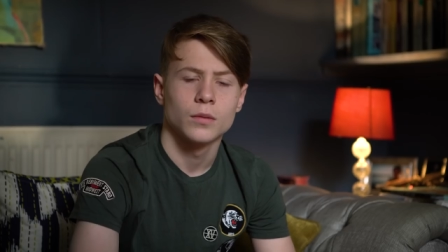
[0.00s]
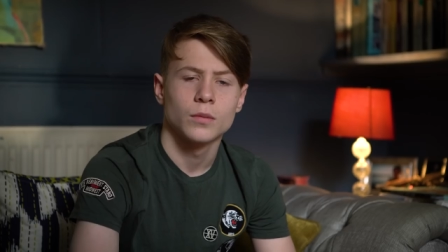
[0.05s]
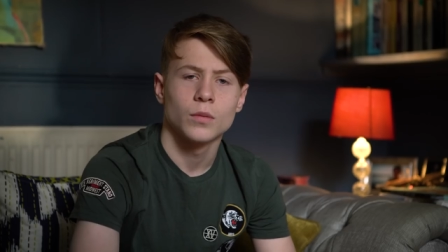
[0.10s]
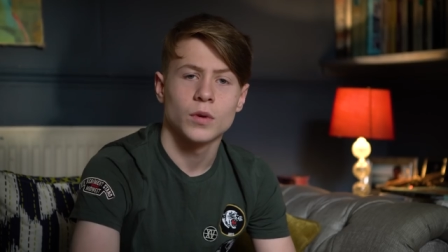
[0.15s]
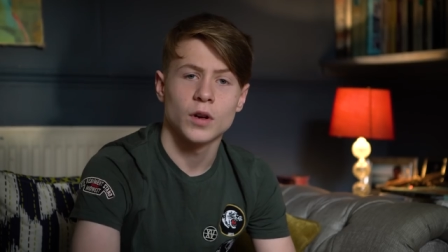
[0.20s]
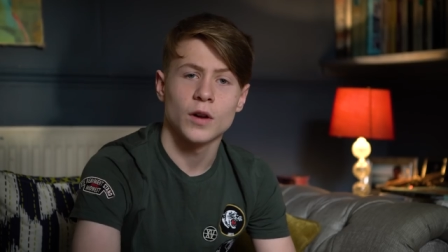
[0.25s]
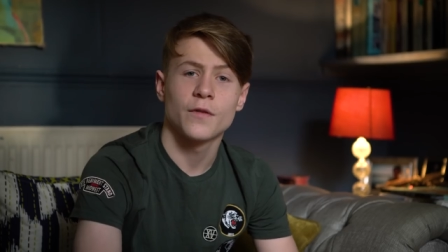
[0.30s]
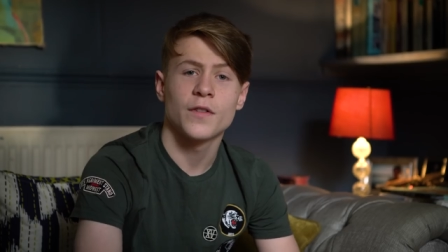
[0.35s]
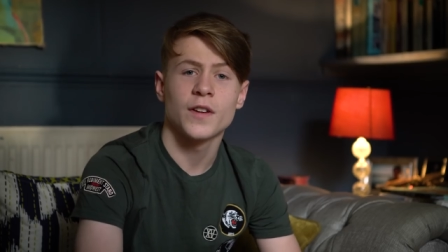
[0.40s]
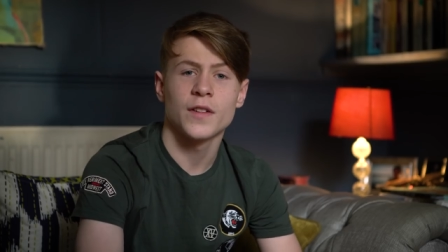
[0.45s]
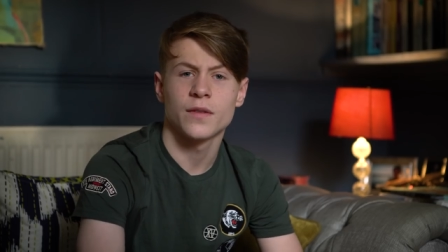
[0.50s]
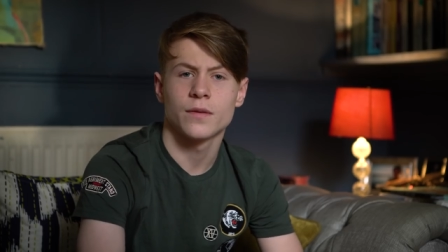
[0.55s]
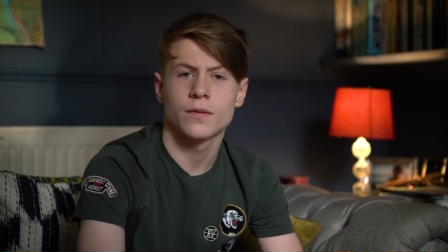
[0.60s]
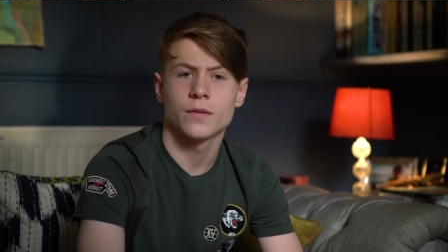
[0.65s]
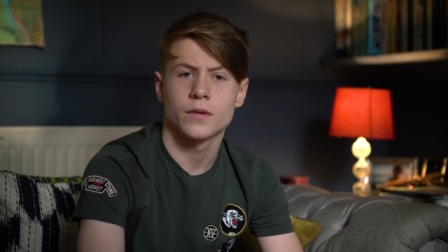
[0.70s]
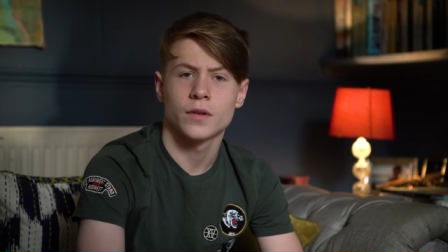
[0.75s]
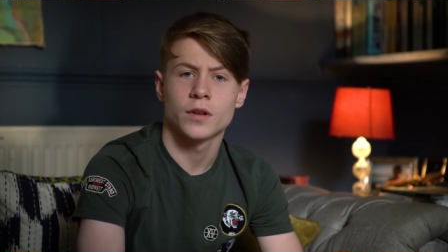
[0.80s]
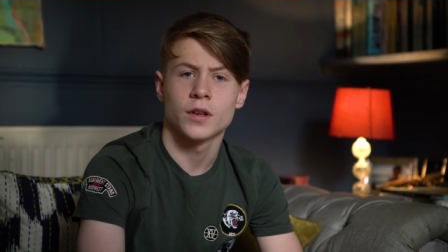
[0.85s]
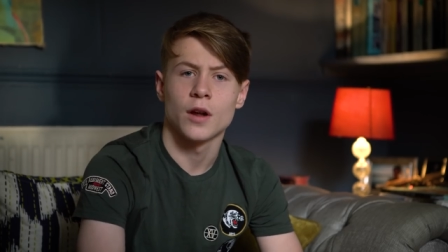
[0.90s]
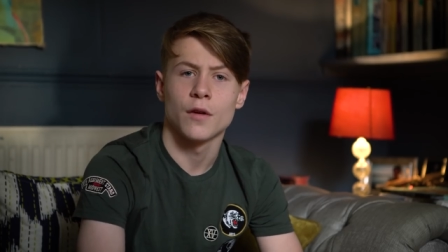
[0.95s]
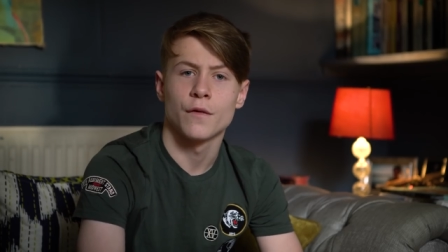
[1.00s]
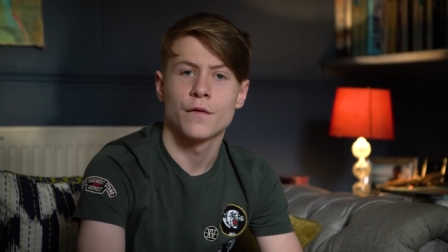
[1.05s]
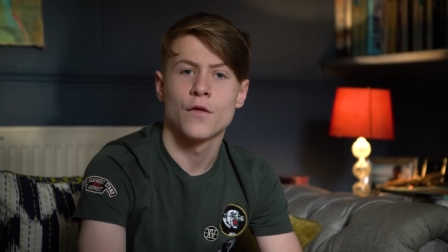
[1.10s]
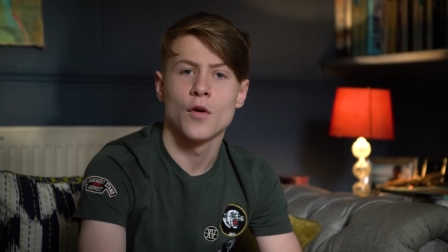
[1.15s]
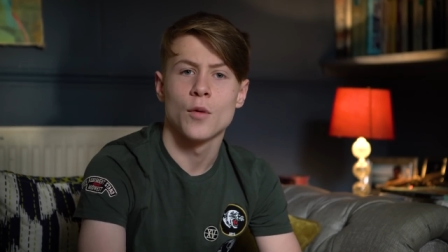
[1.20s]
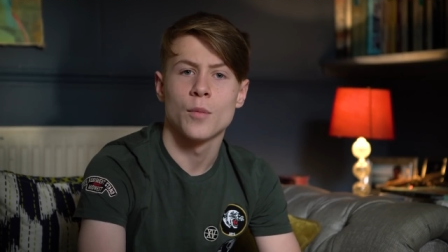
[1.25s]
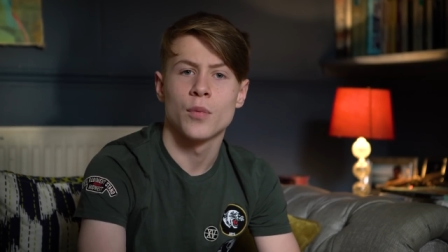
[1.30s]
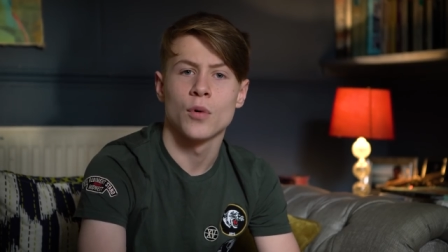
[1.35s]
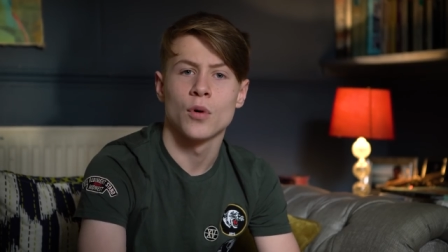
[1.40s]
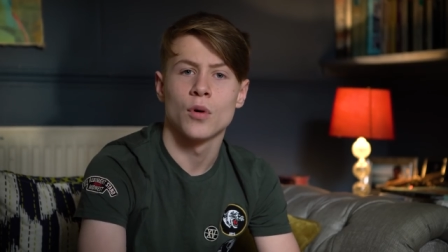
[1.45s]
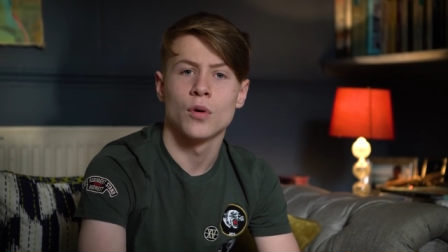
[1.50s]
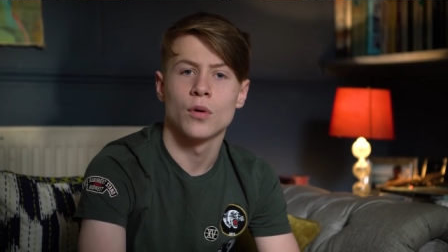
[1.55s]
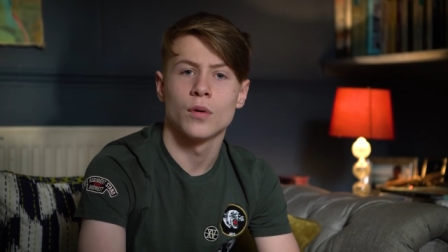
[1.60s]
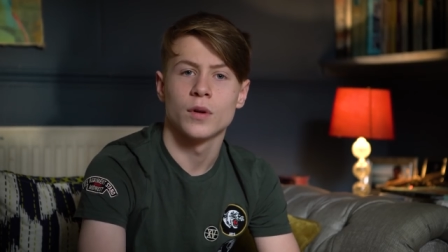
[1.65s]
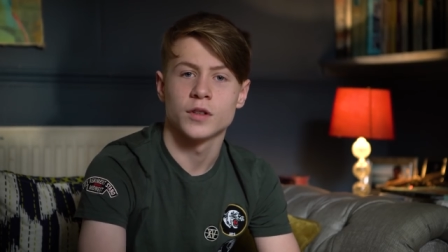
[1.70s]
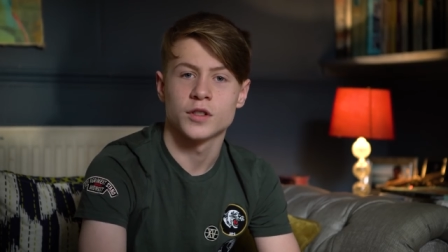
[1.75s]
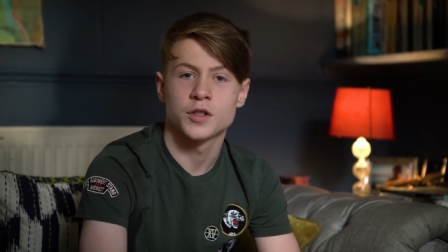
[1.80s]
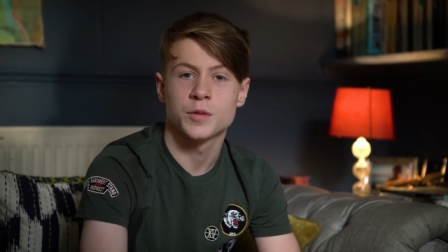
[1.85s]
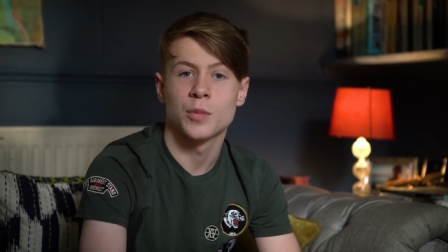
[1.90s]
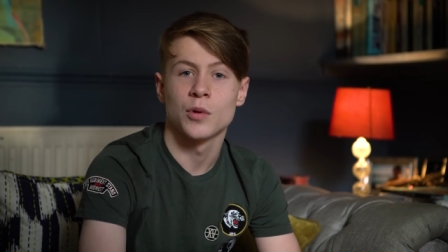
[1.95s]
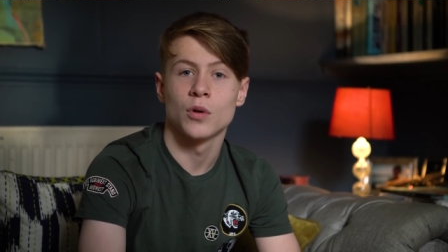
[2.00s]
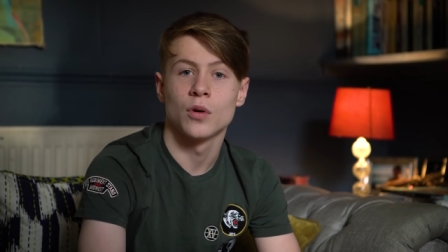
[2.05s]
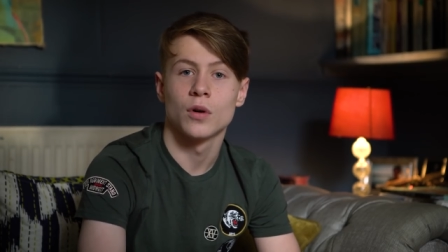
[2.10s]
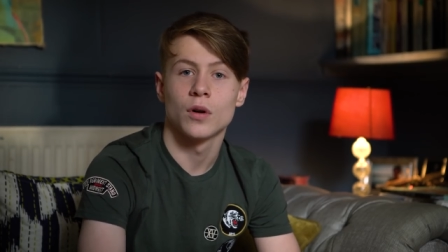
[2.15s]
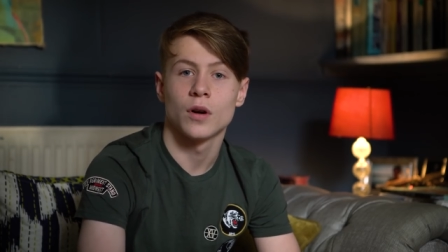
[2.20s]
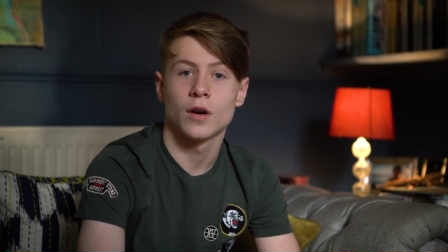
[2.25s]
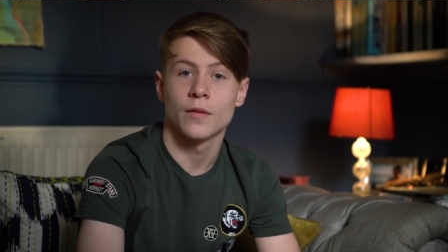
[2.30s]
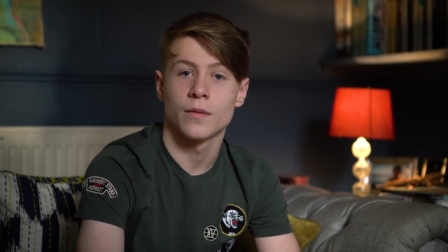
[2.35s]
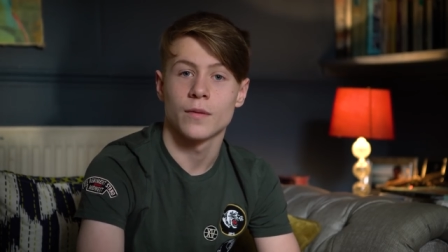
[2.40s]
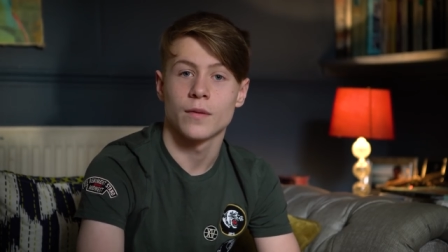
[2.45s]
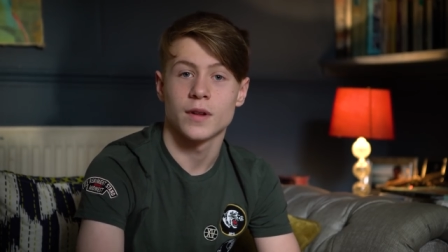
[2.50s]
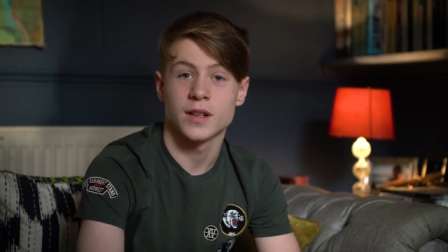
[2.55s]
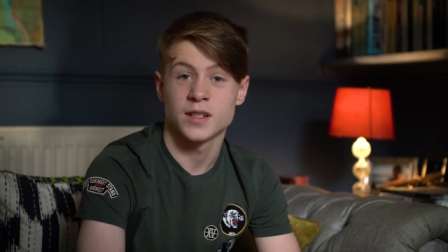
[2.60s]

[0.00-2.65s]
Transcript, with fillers: Well, I think you know football and sport